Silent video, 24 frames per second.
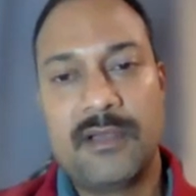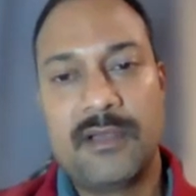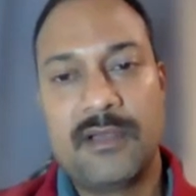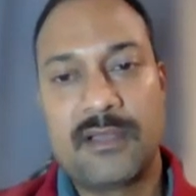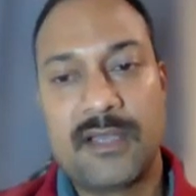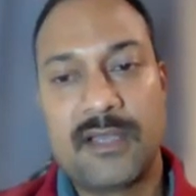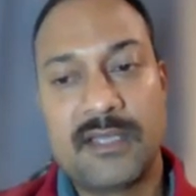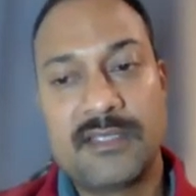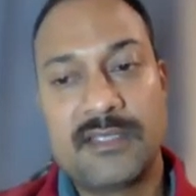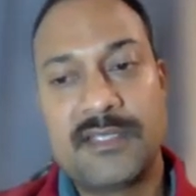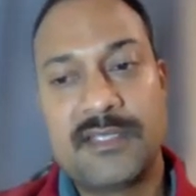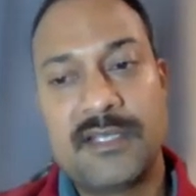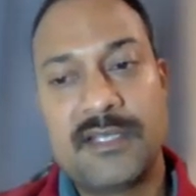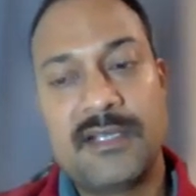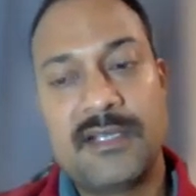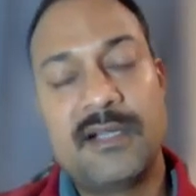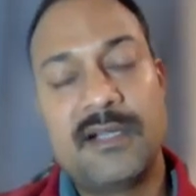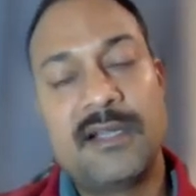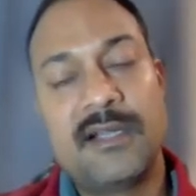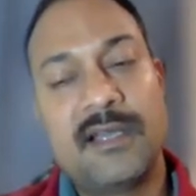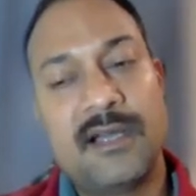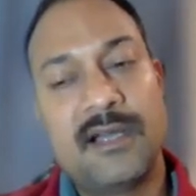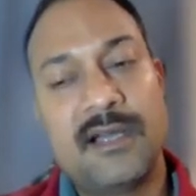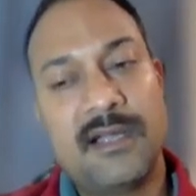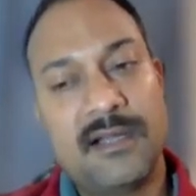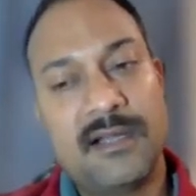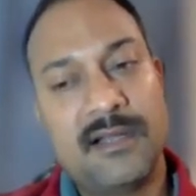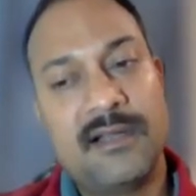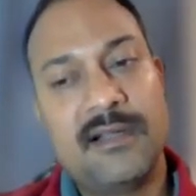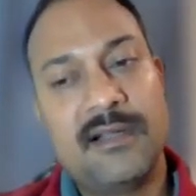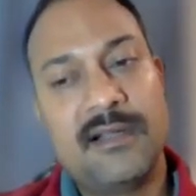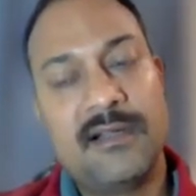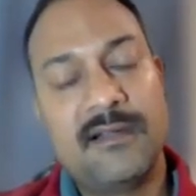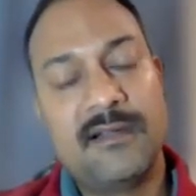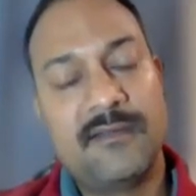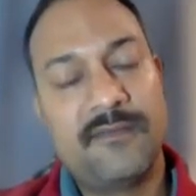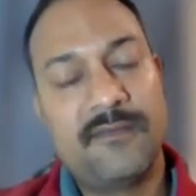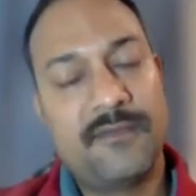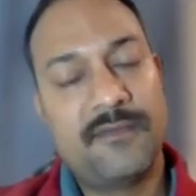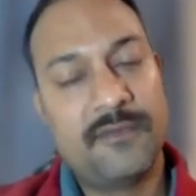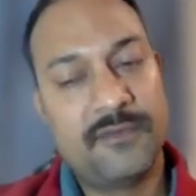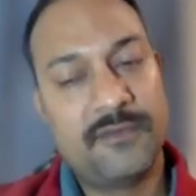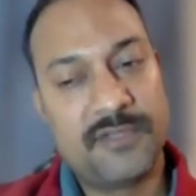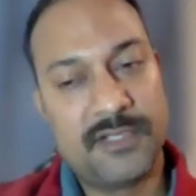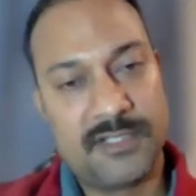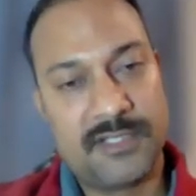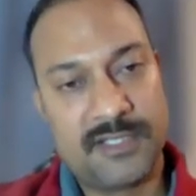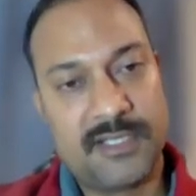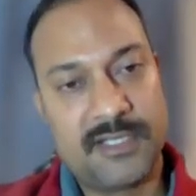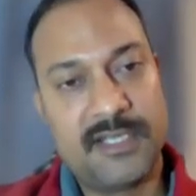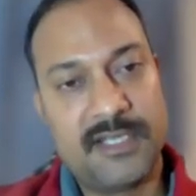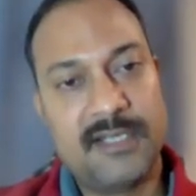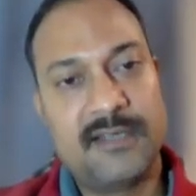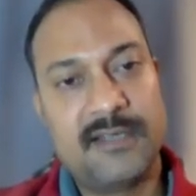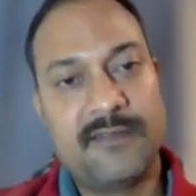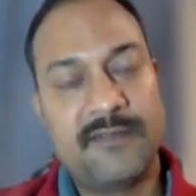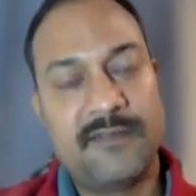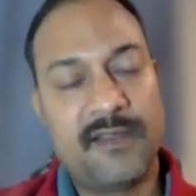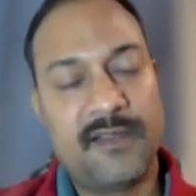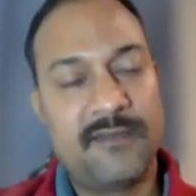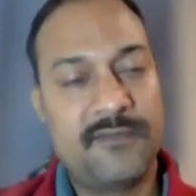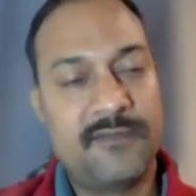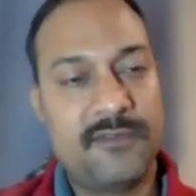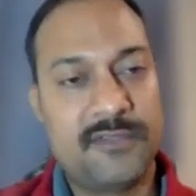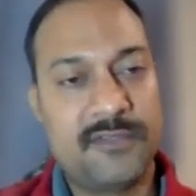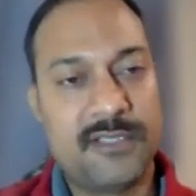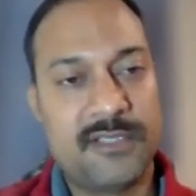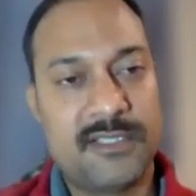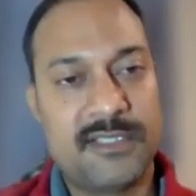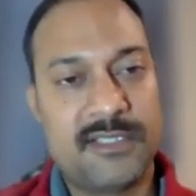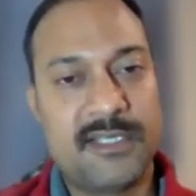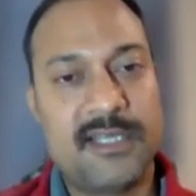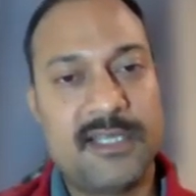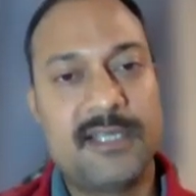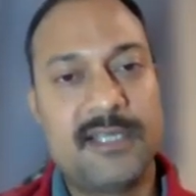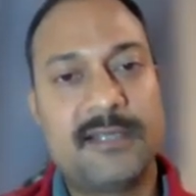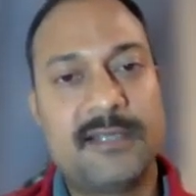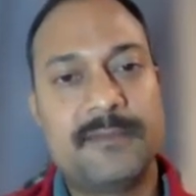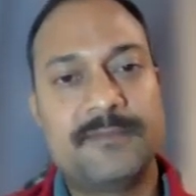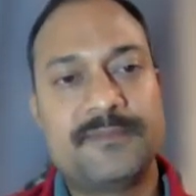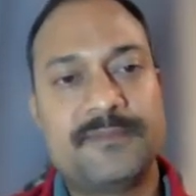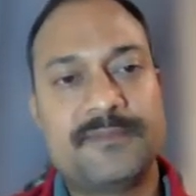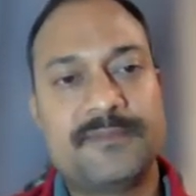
considered under future state, defined future state.